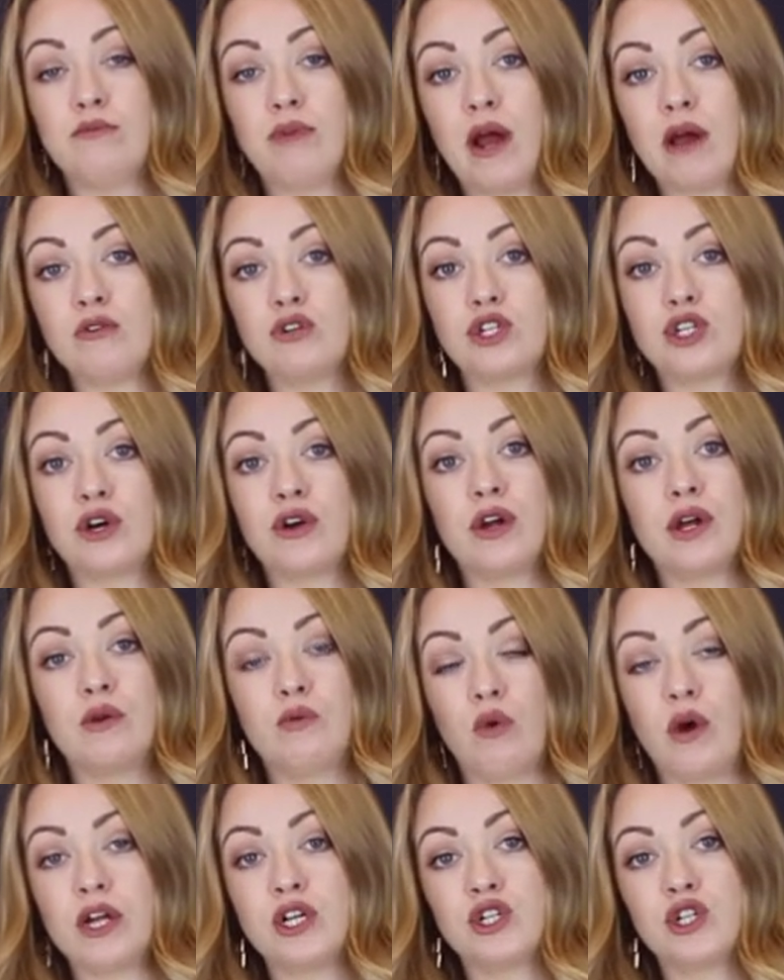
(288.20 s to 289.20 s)
brown sugar and
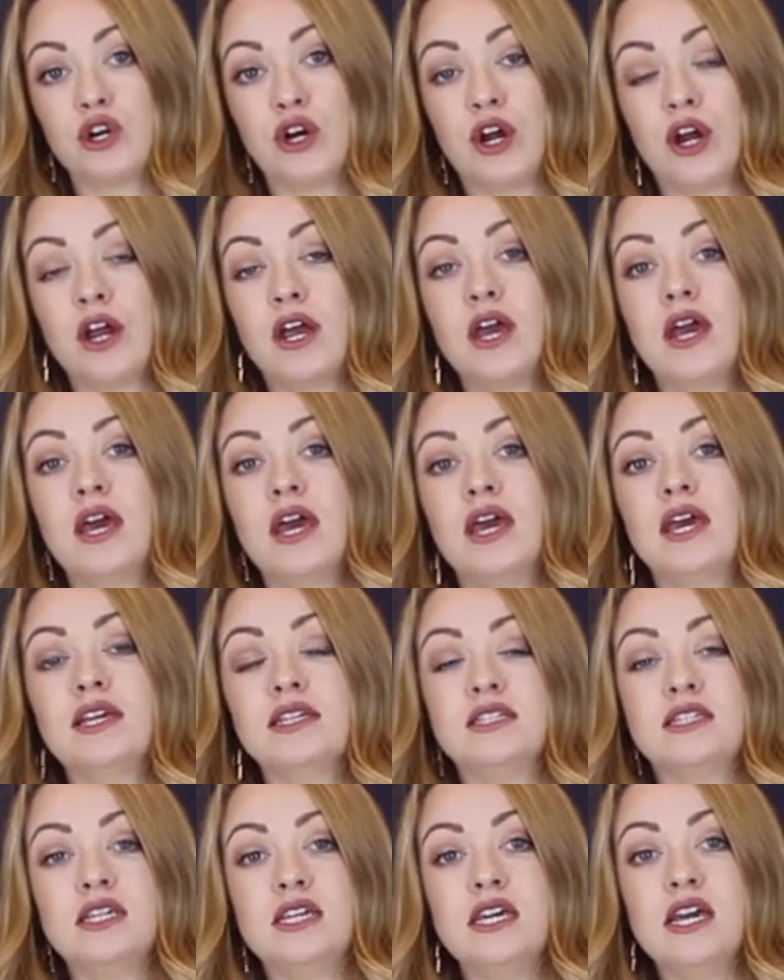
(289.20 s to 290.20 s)
white sugar
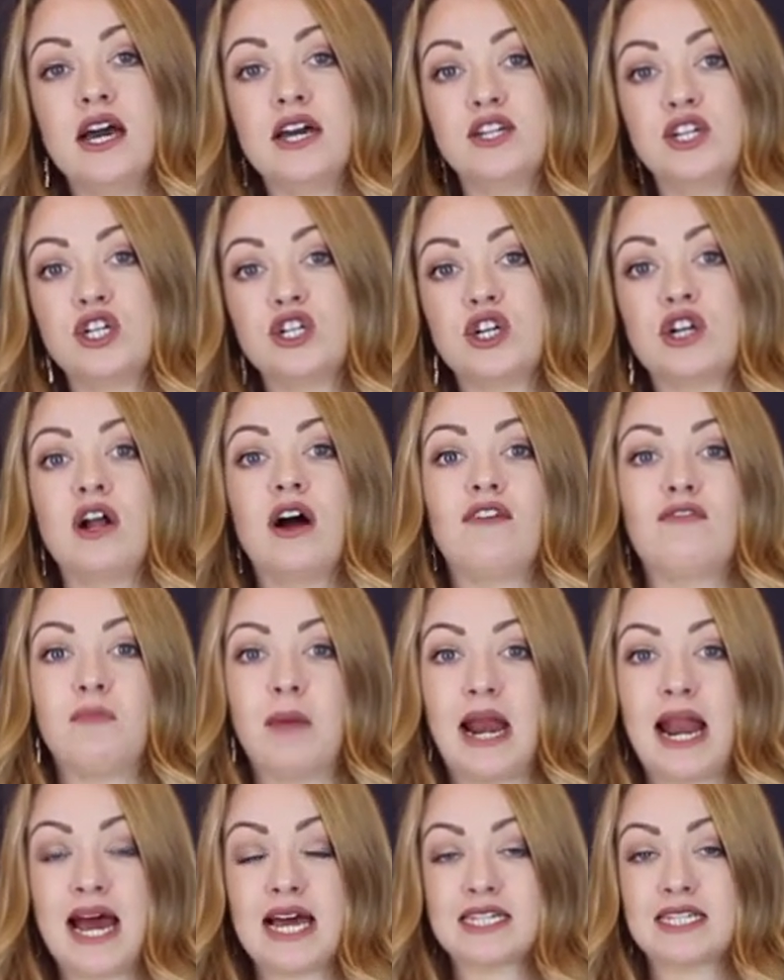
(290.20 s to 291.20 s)
is the addition of
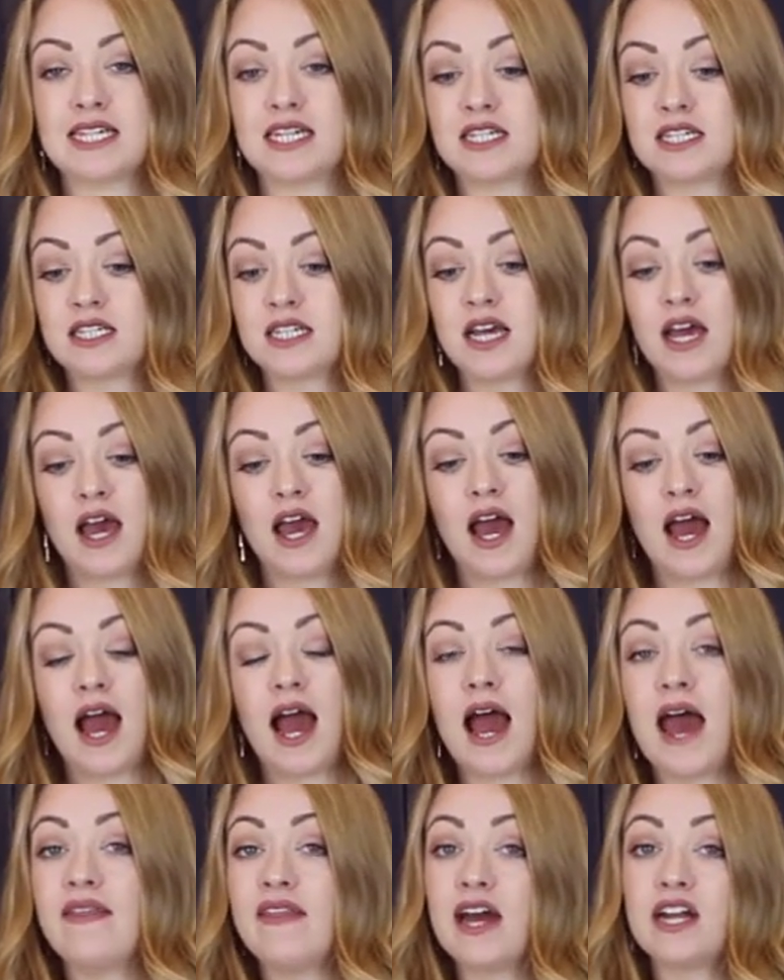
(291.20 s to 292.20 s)
molasses,
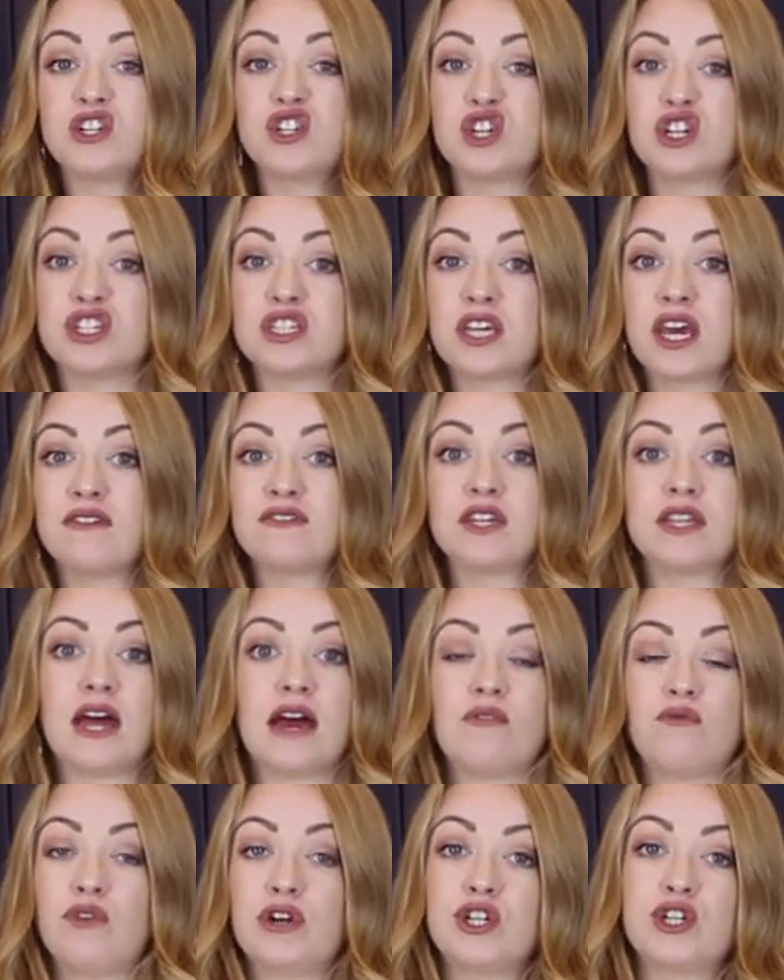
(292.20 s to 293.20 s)
and that just gives it
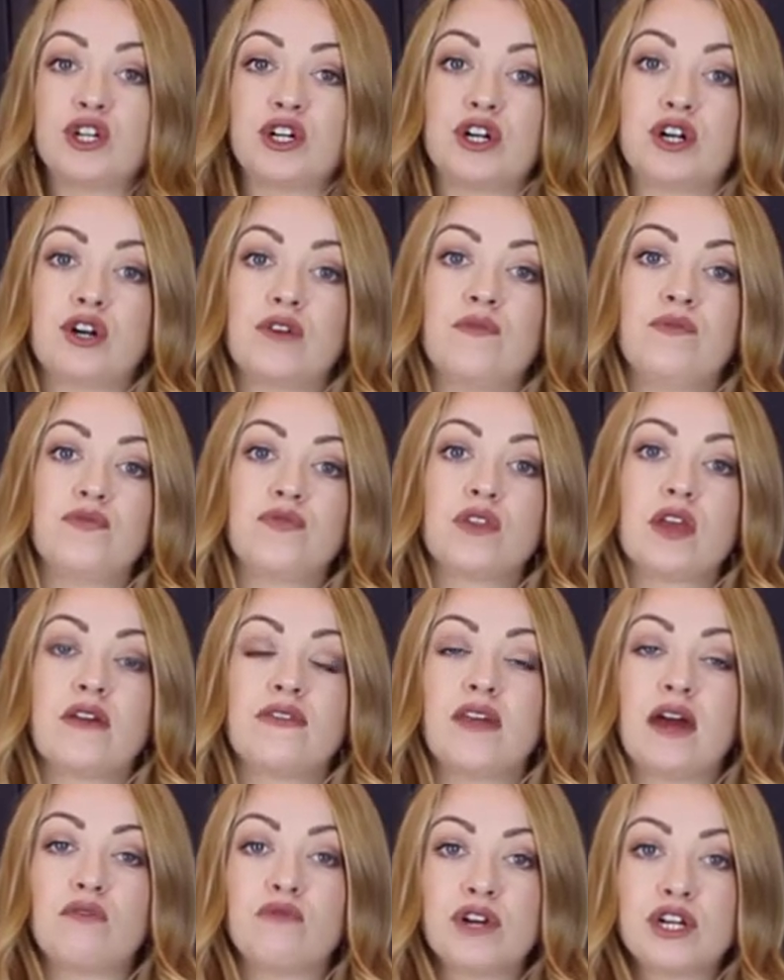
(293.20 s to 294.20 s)
that richer,
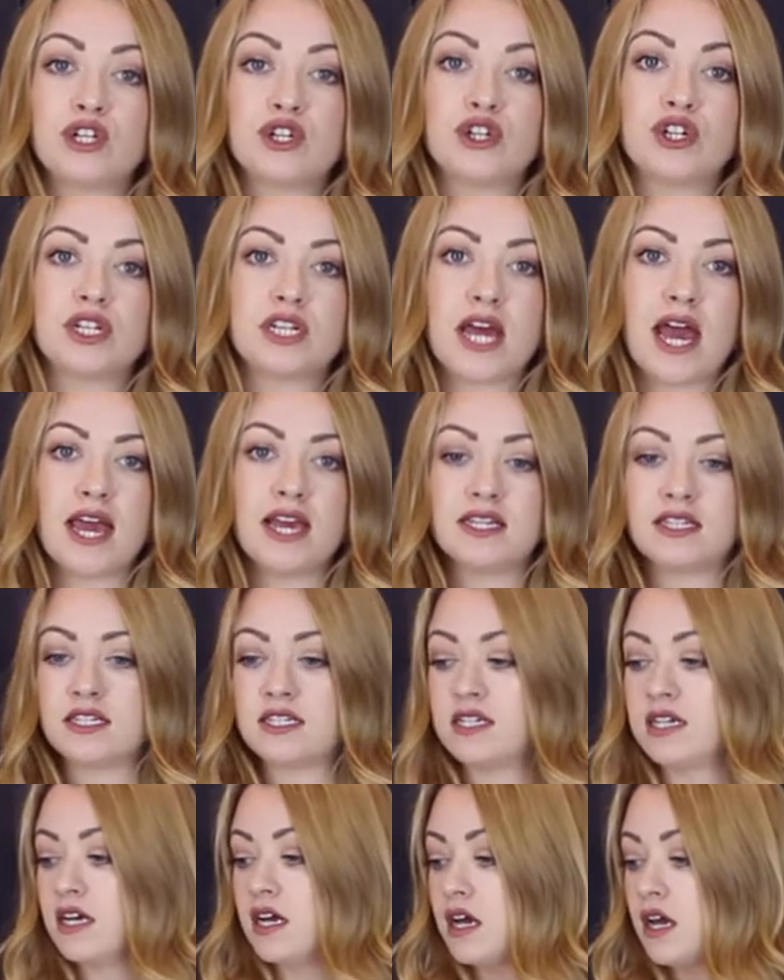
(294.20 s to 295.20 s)
that richer
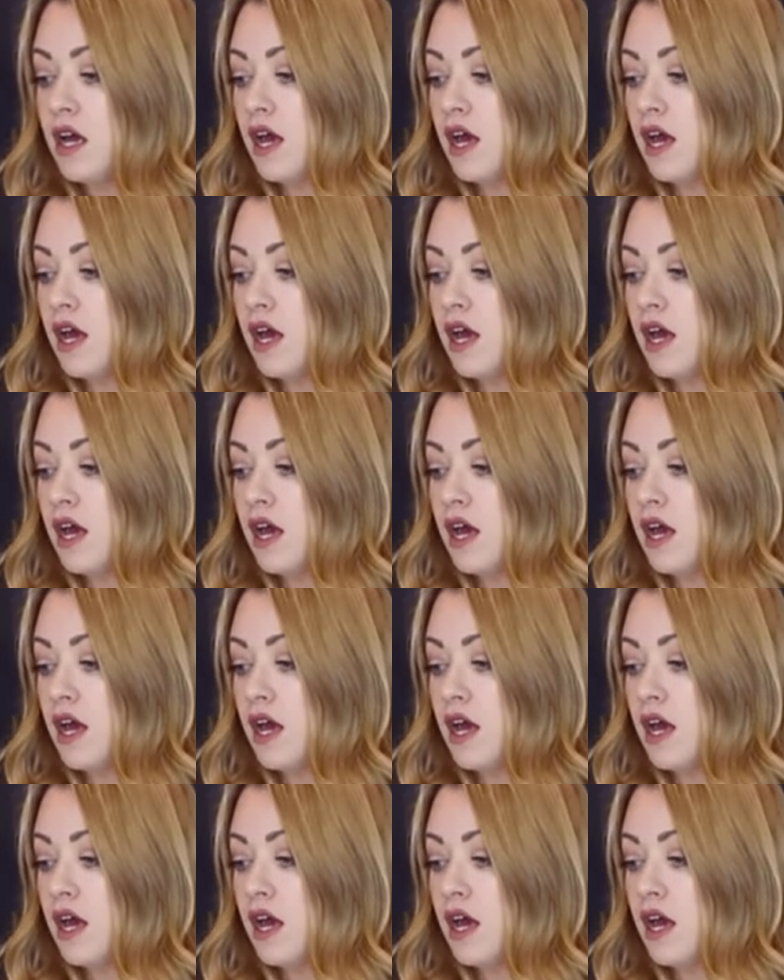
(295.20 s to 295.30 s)
taste,